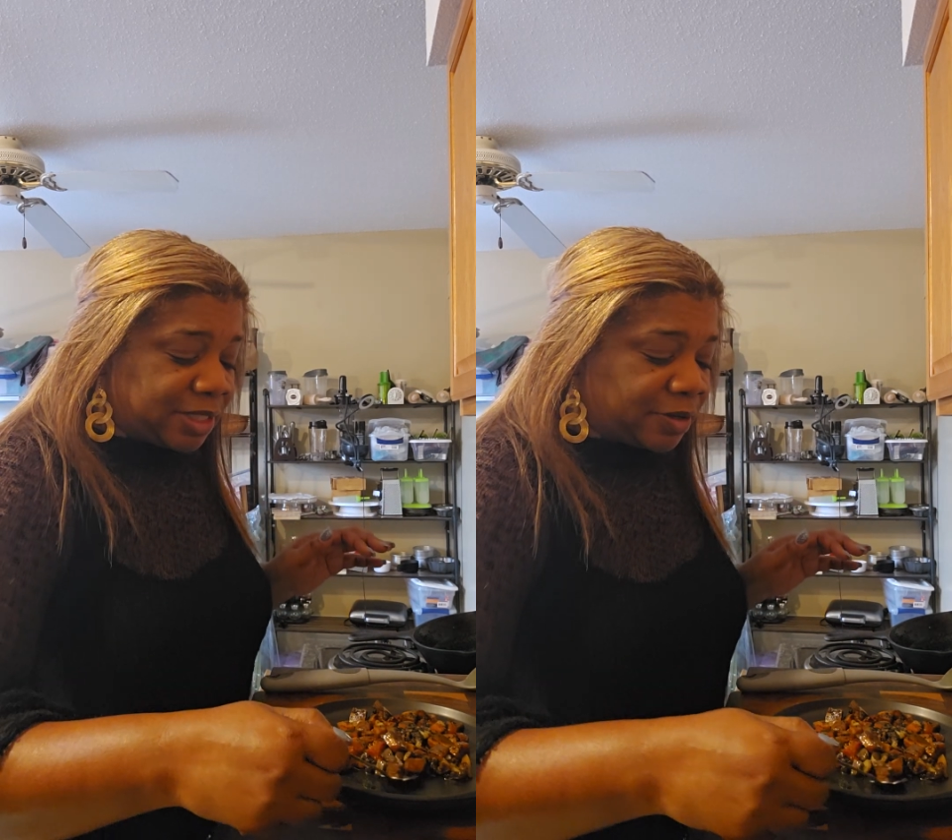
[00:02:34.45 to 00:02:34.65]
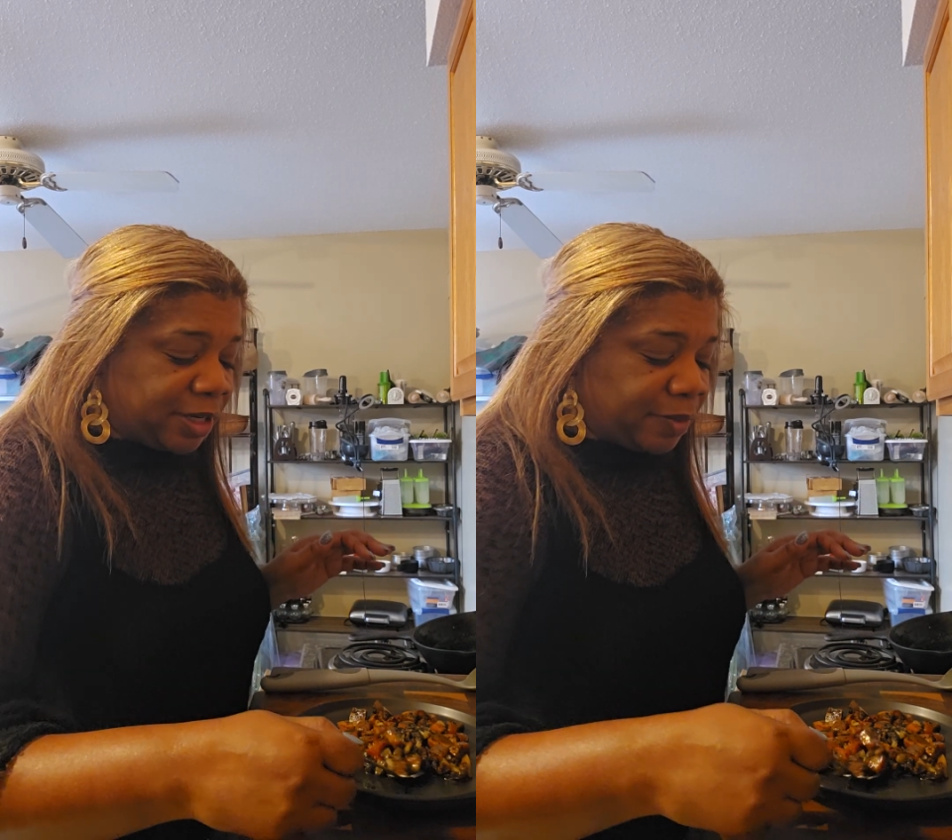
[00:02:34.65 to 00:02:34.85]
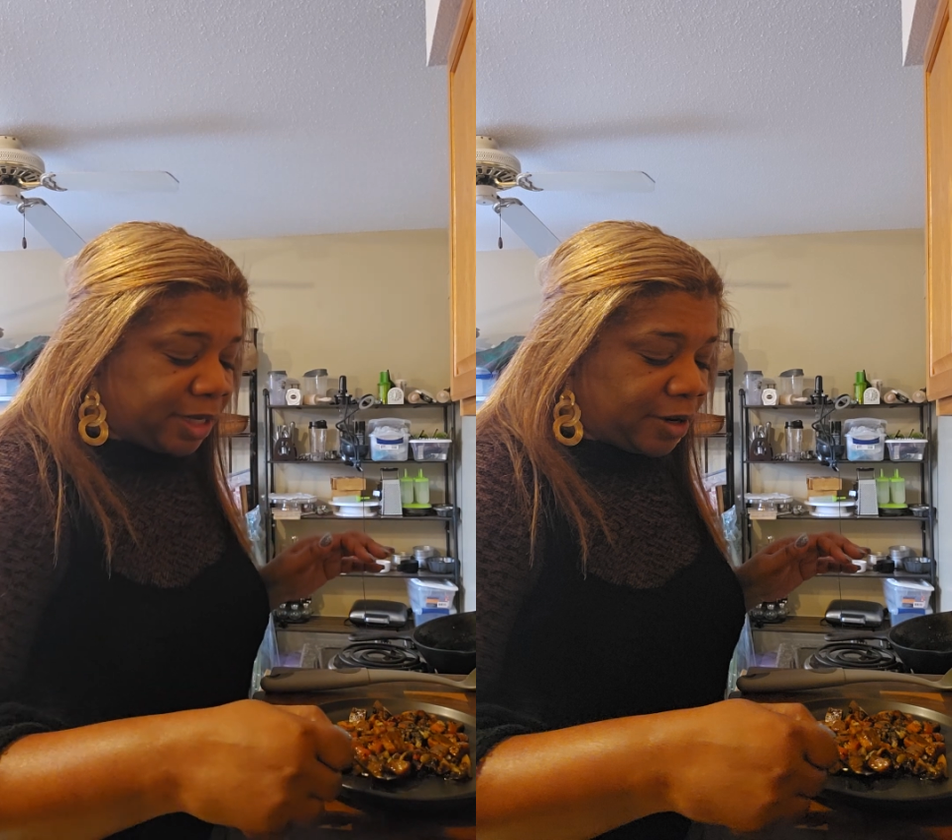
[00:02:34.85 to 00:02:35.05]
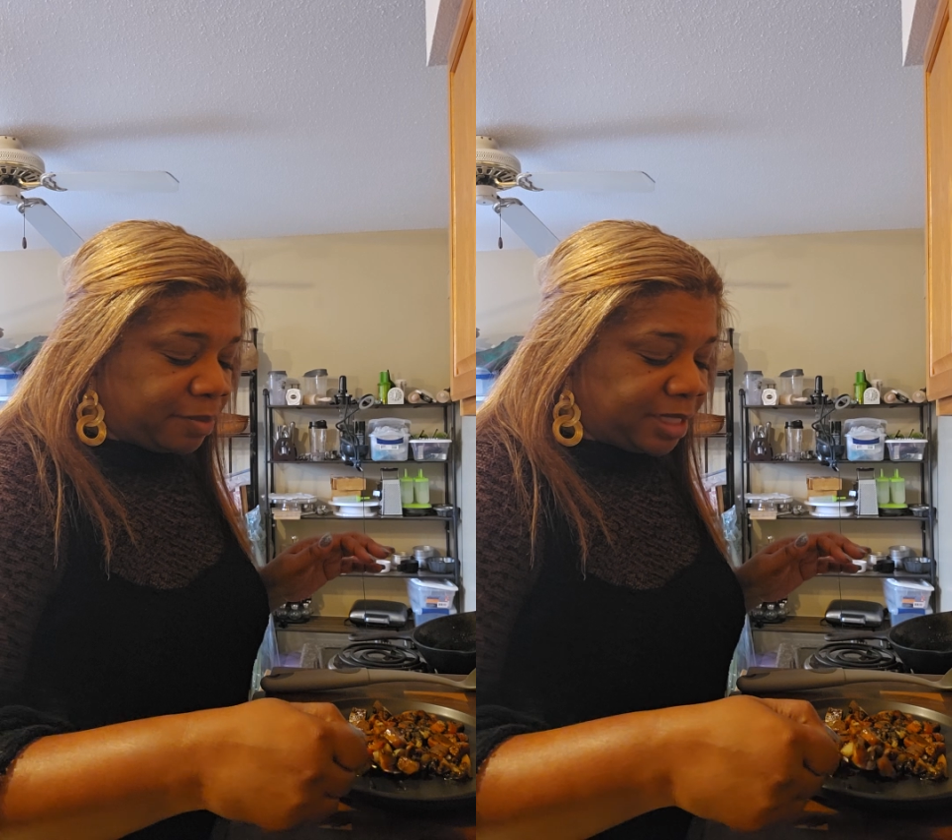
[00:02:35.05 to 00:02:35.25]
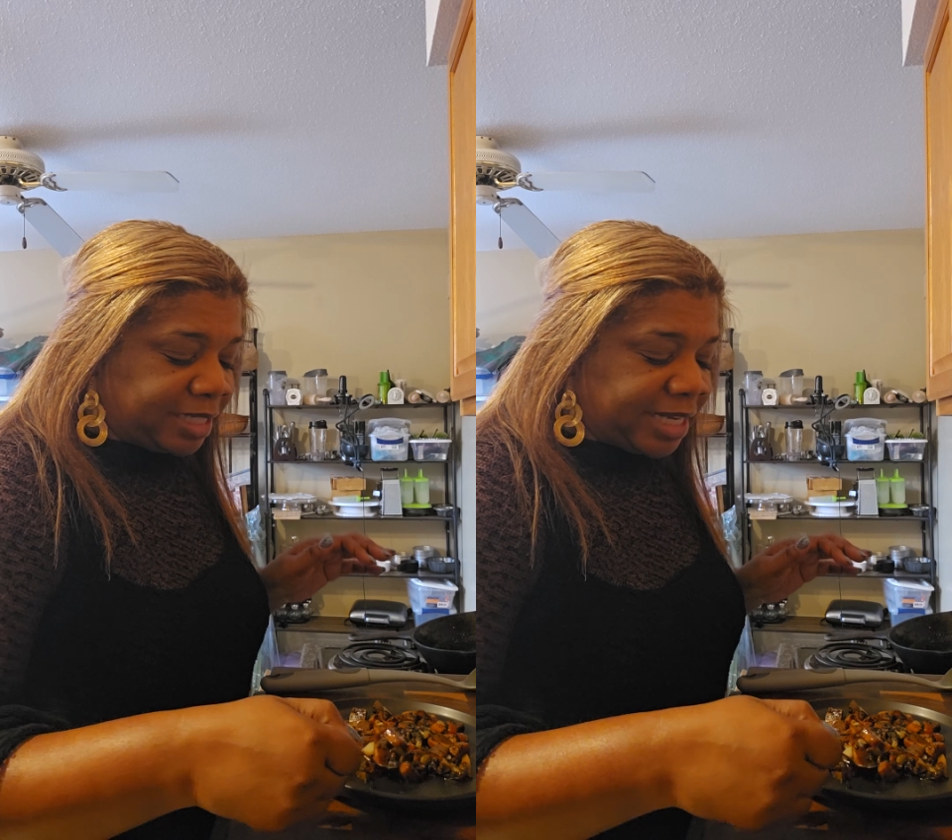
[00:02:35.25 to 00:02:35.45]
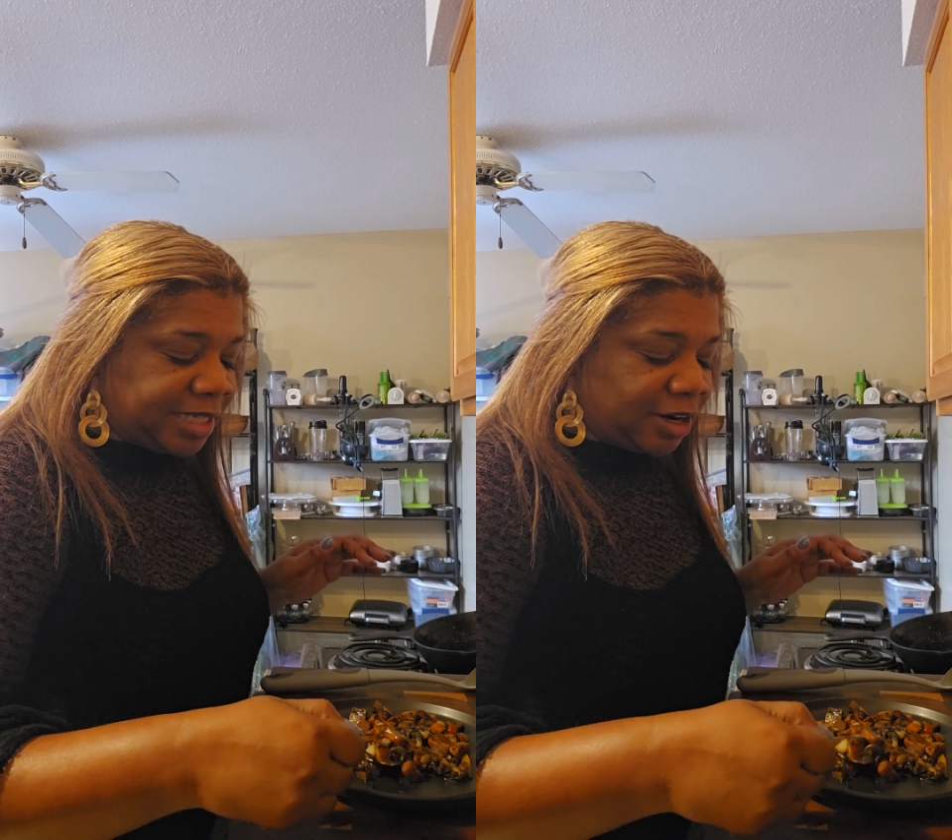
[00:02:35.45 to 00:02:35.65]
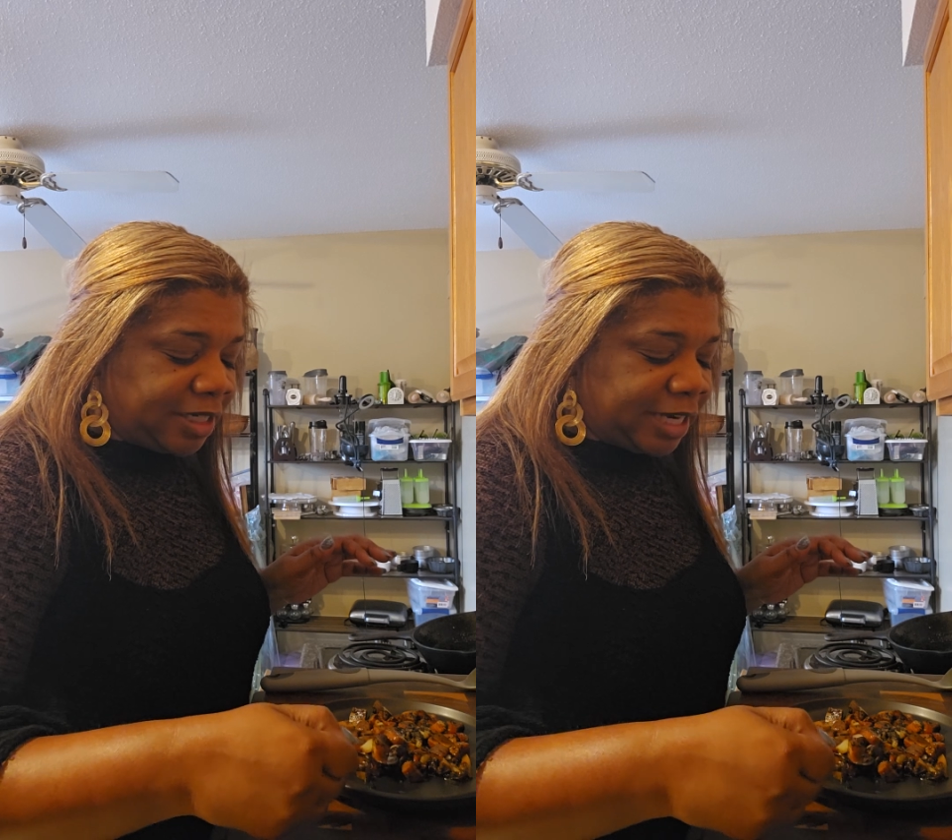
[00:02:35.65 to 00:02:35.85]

So here we go. I'm going to taste it